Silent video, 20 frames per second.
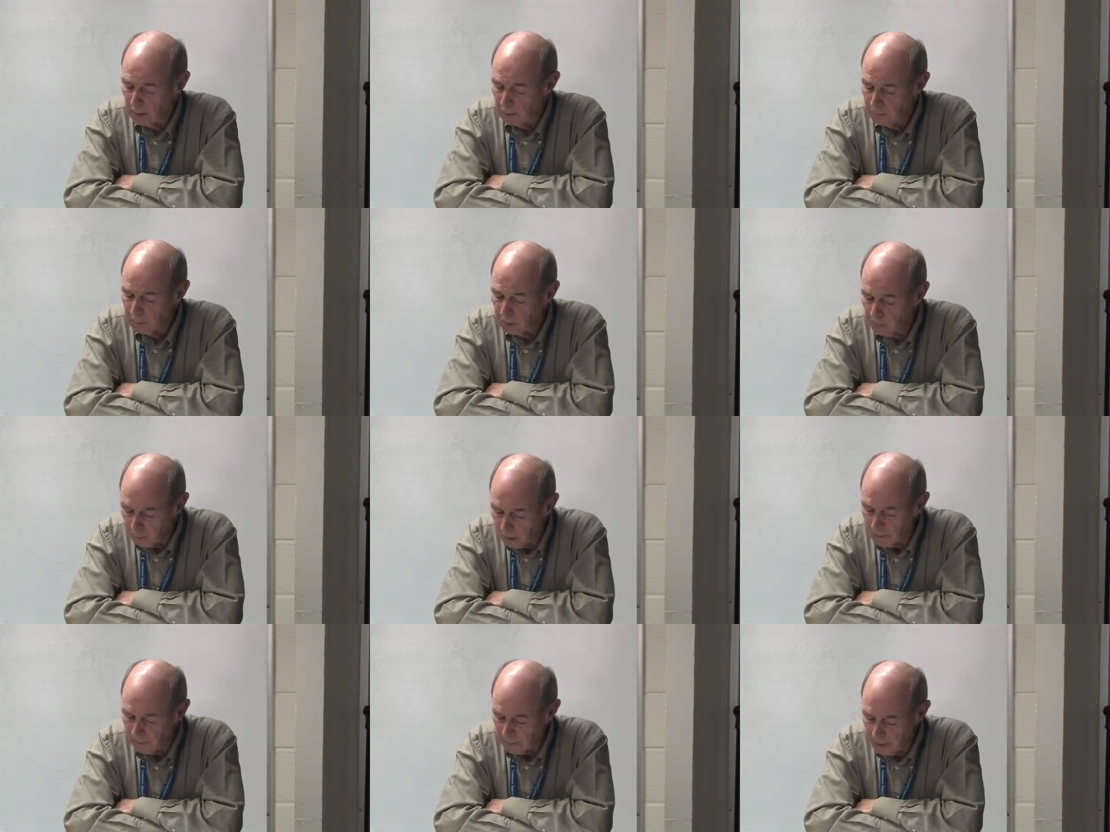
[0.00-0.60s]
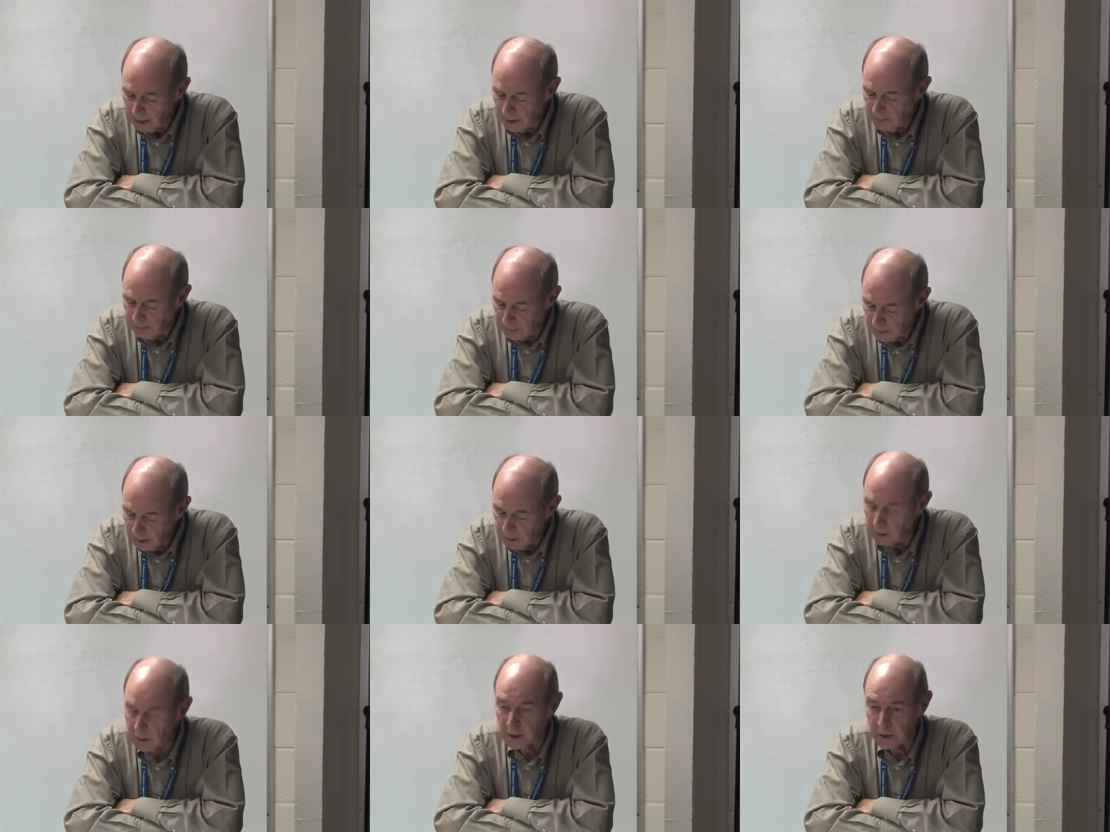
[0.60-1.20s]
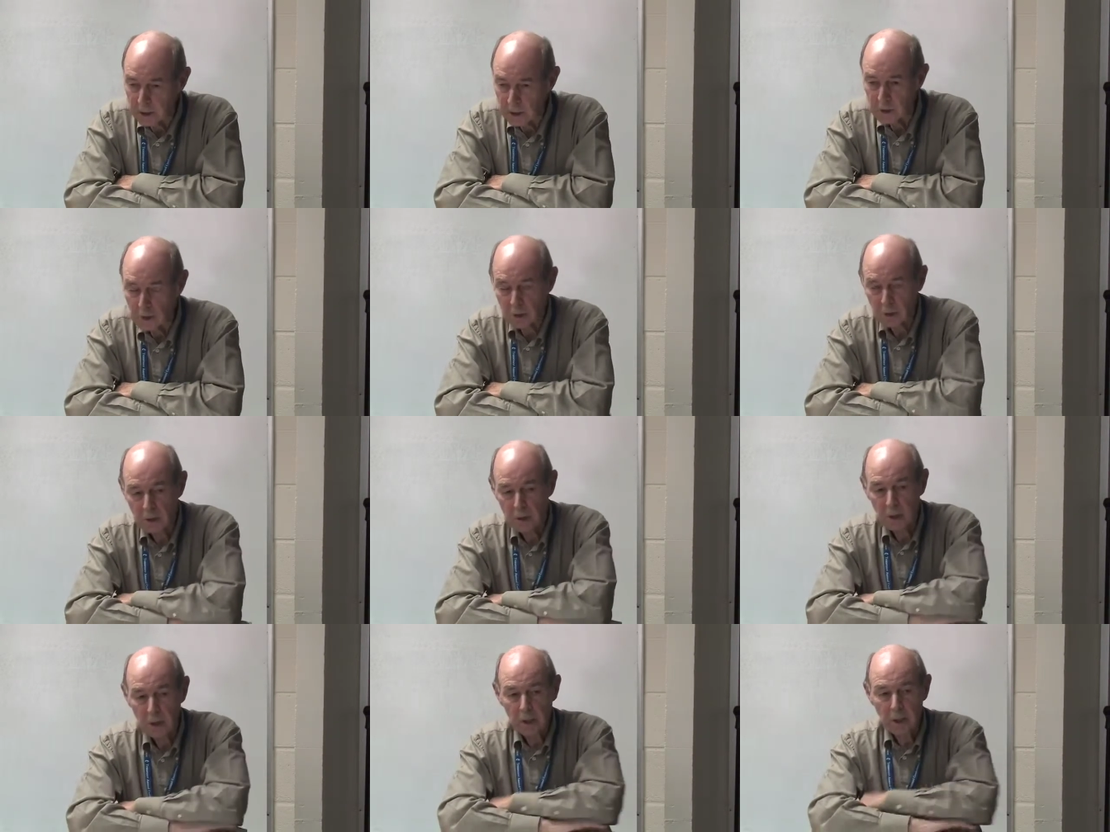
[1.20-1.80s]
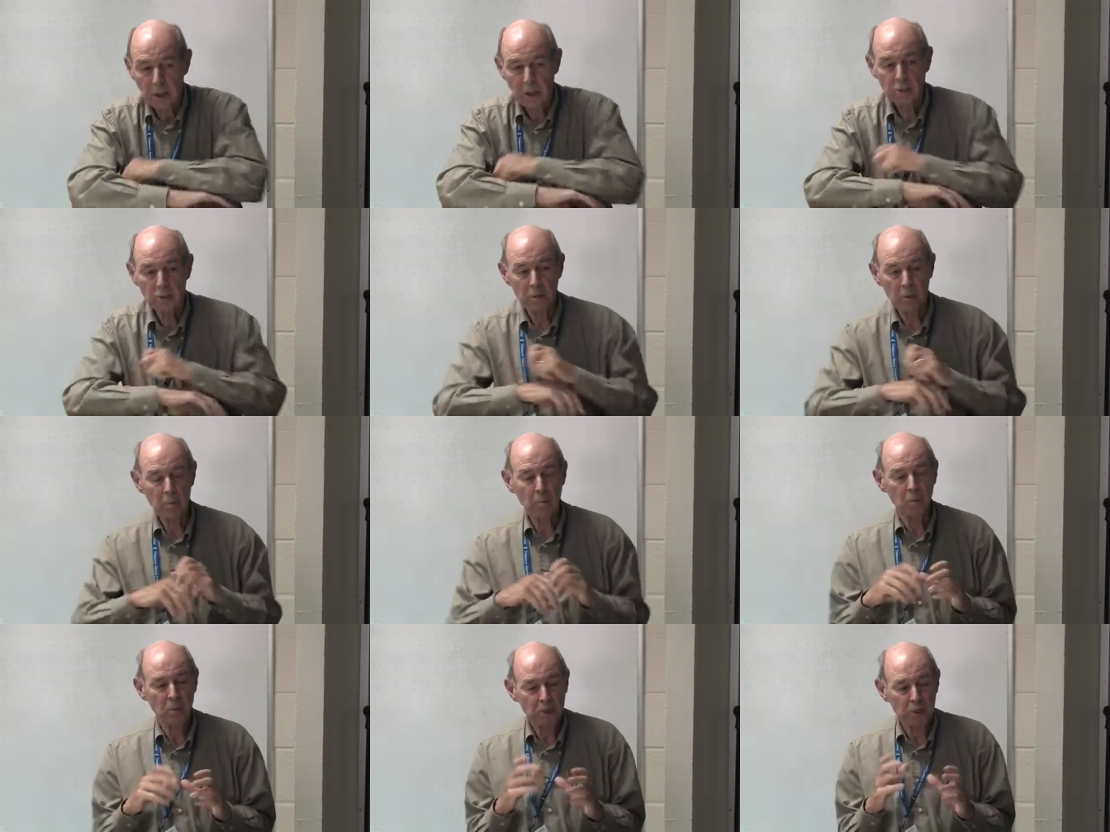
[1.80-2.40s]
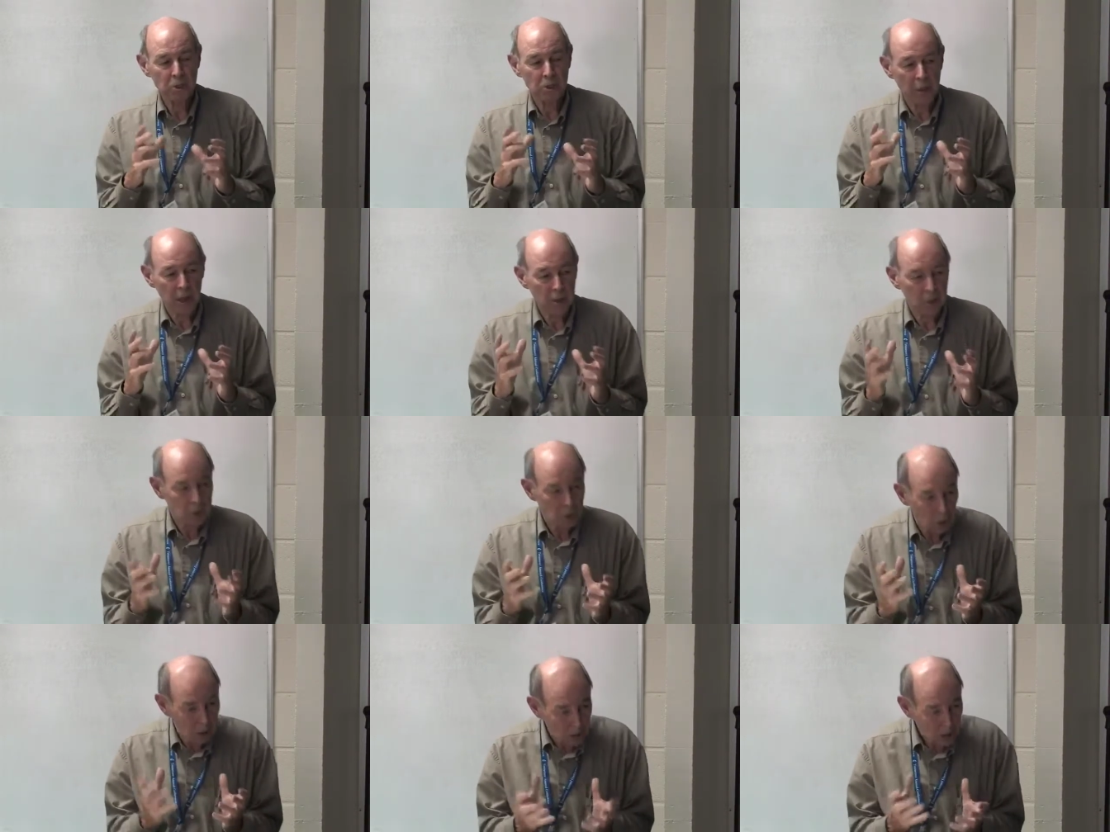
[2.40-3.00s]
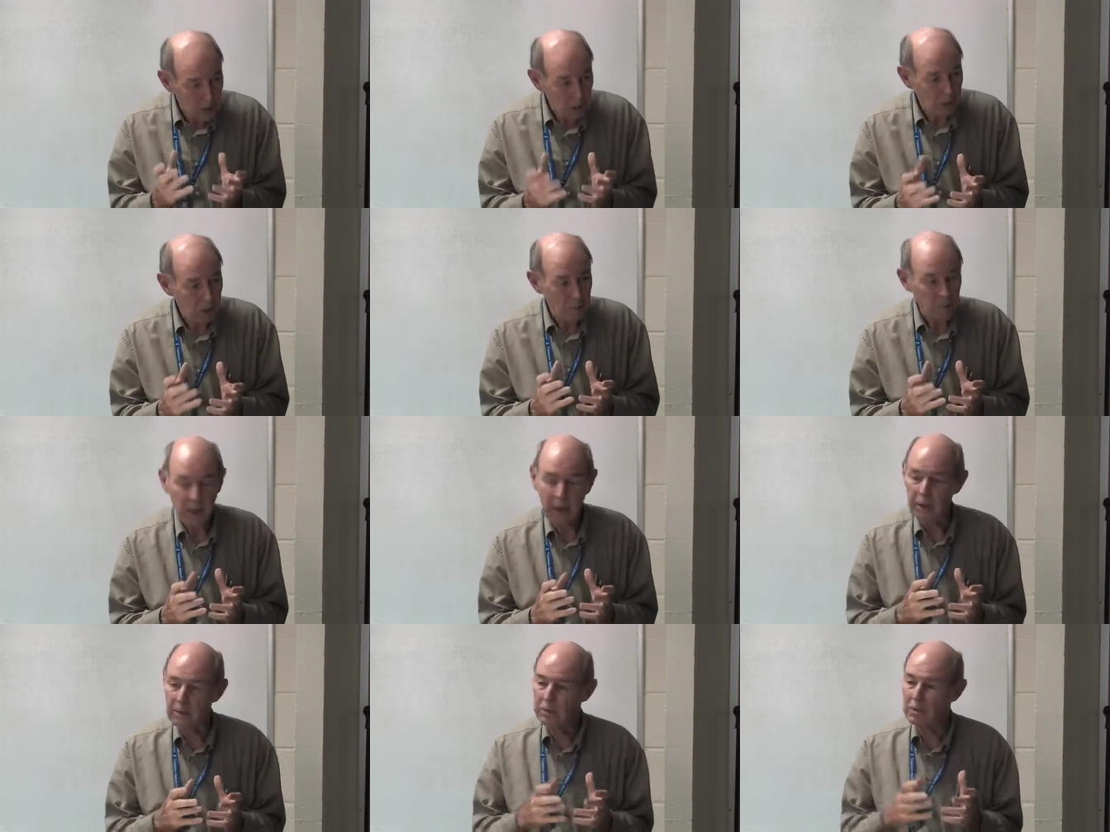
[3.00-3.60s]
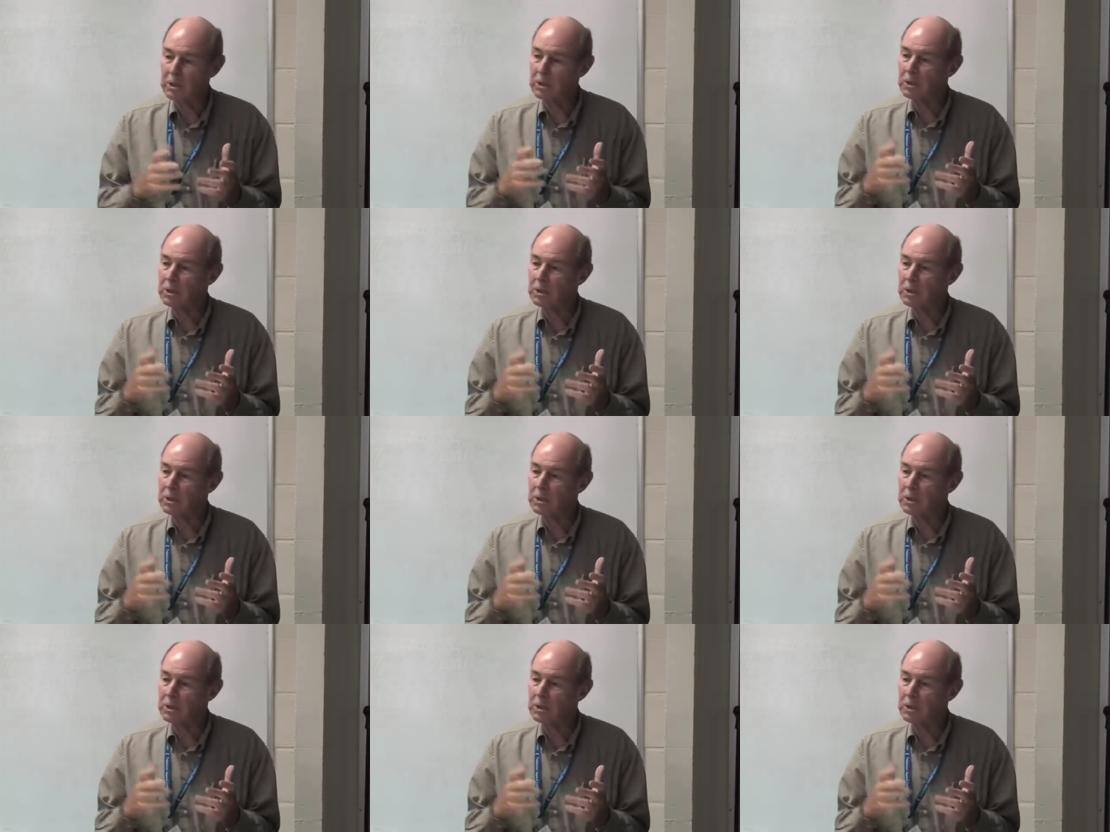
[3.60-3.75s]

But what my appeal is, is that we start talking about